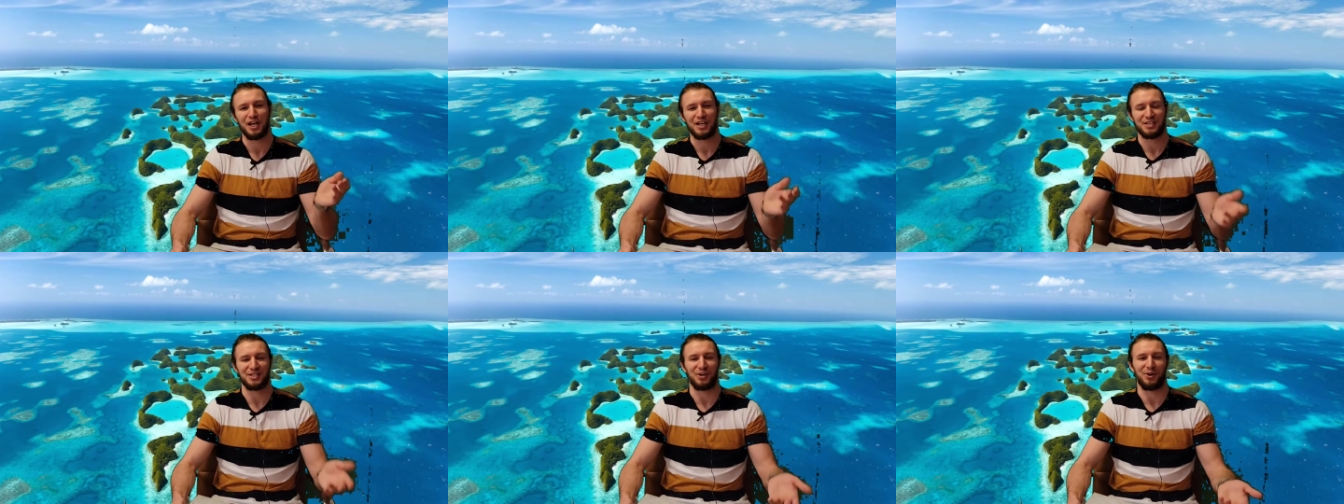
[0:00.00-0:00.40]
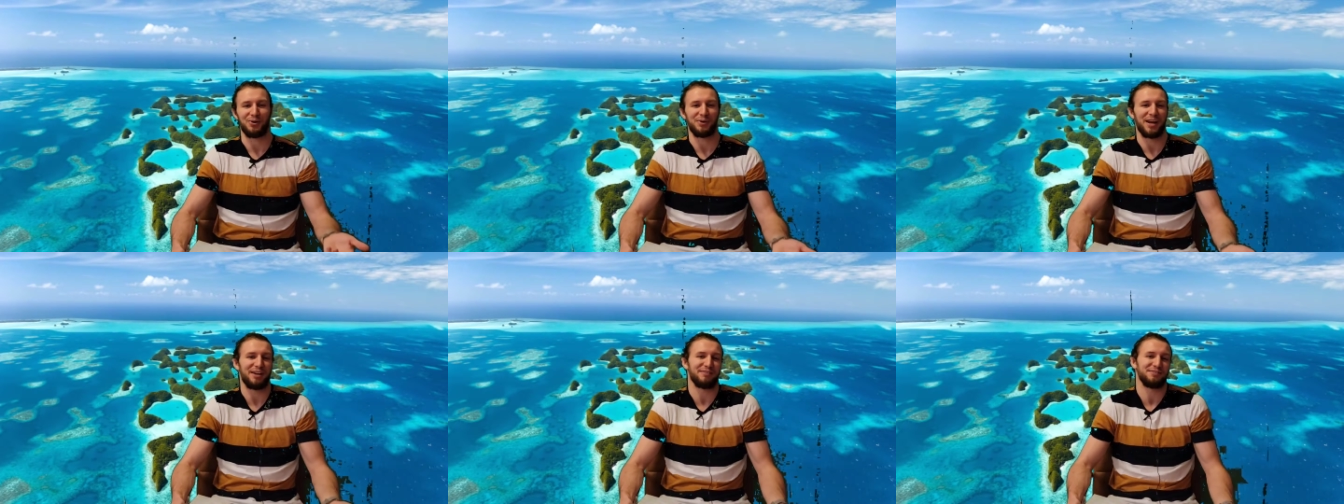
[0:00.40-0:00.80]

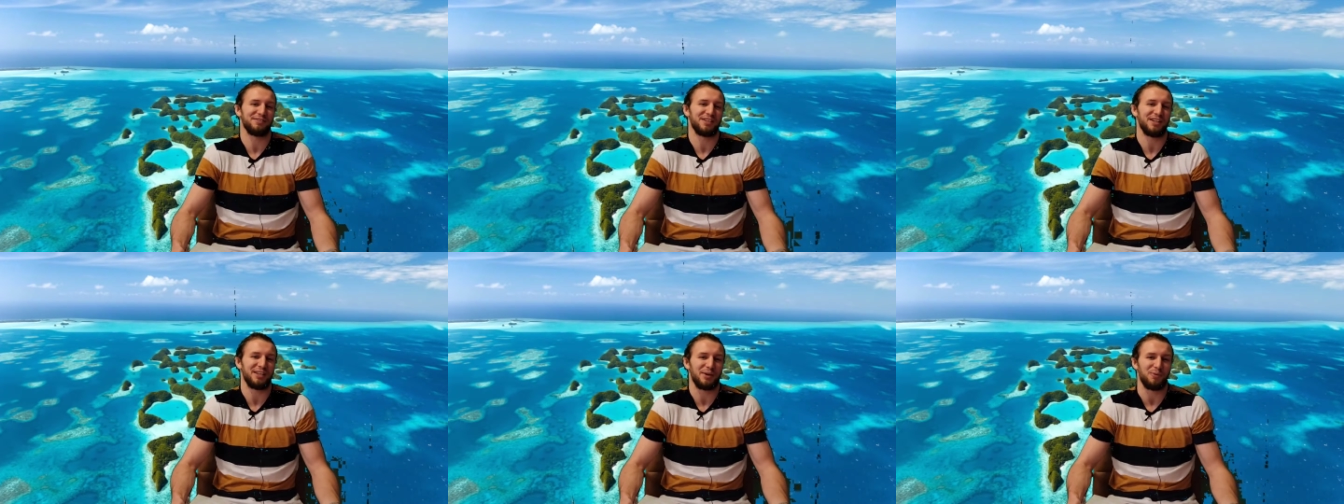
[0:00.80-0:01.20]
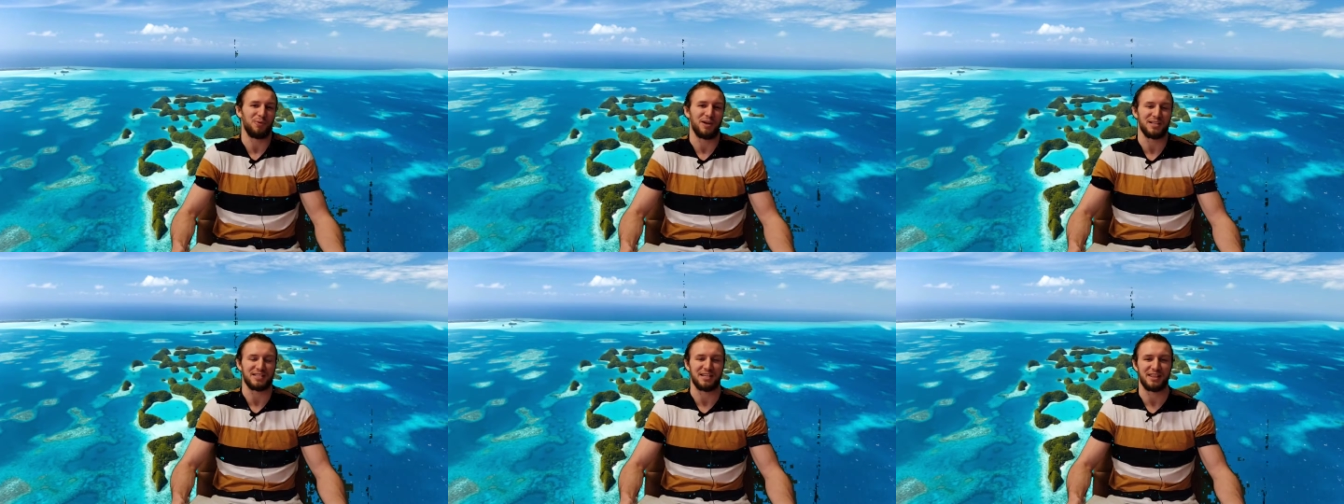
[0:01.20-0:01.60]
So it really
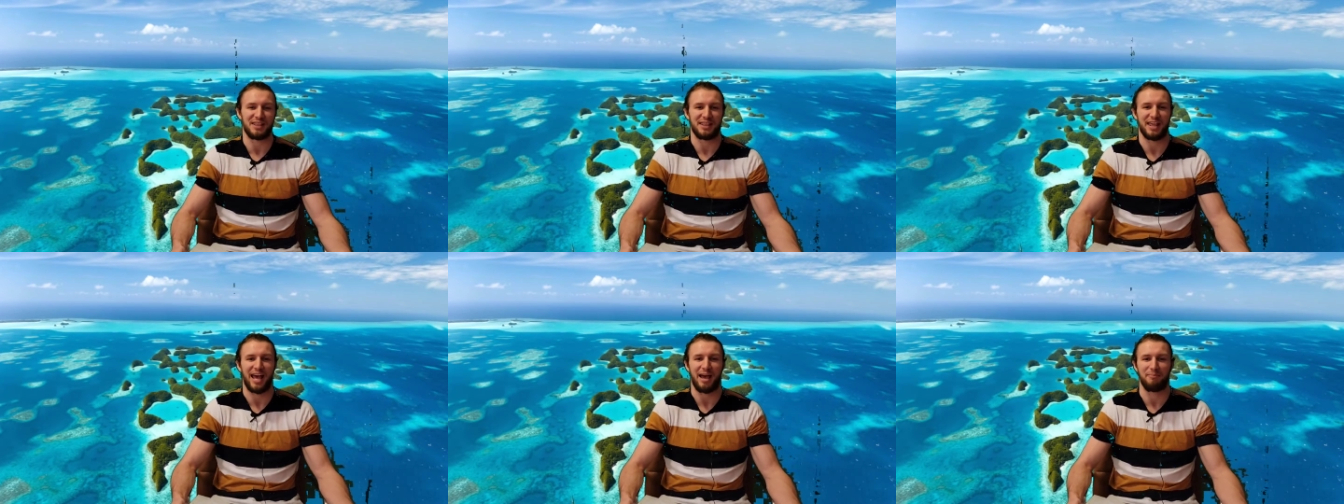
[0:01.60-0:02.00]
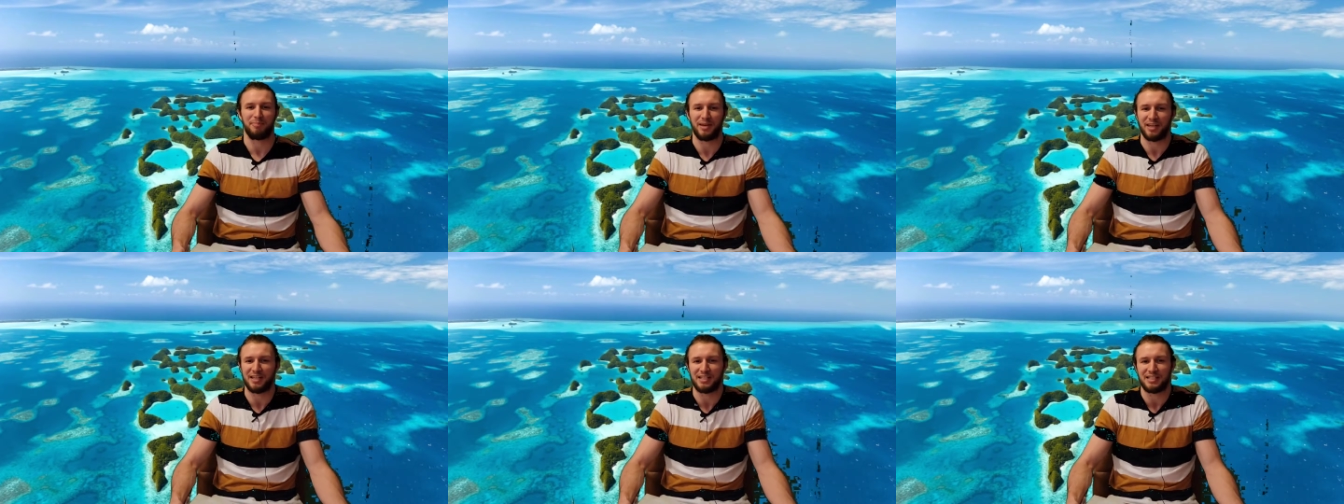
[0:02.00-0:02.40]
wasn't that
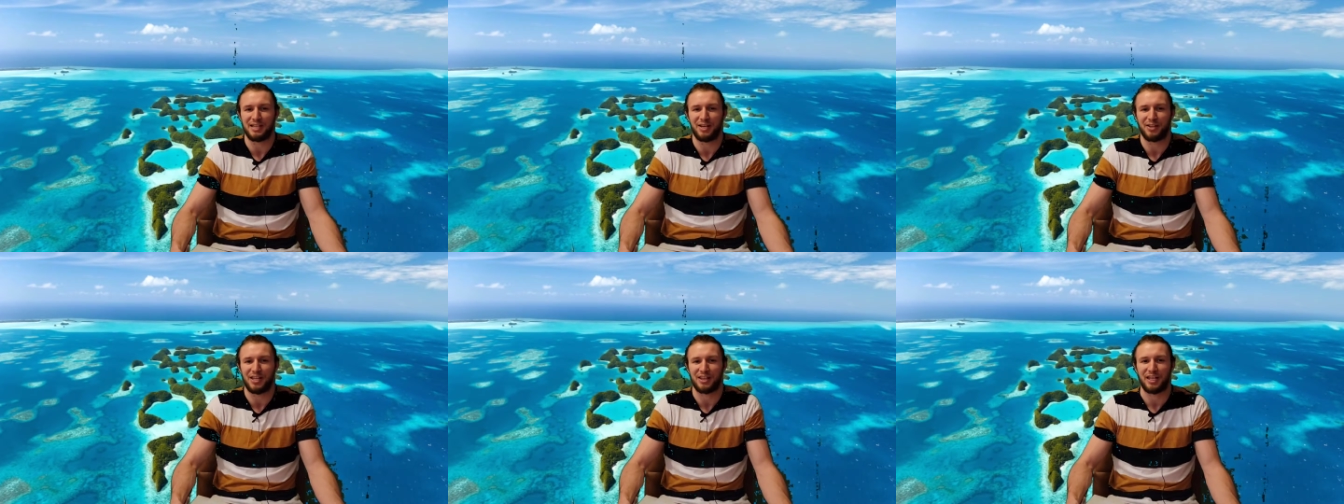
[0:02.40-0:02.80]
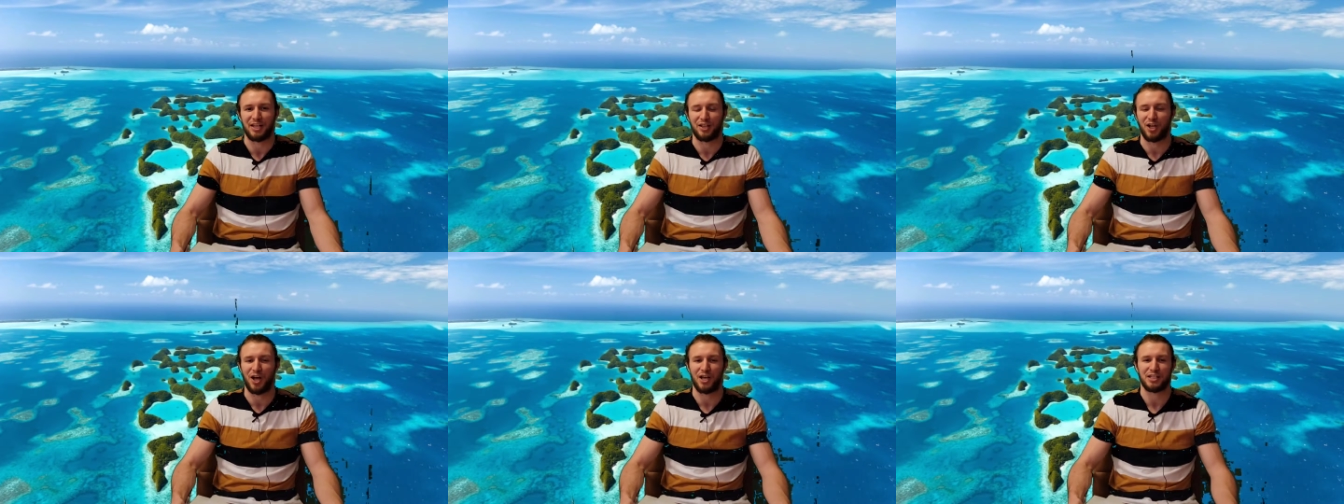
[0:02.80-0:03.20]
big a deal that they
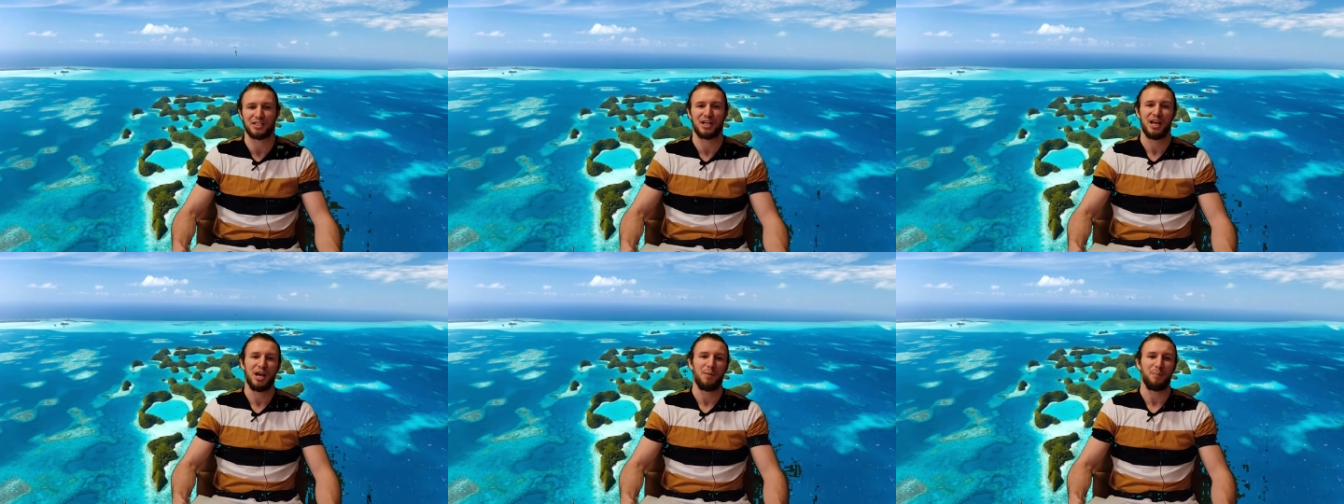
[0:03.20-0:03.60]
lost,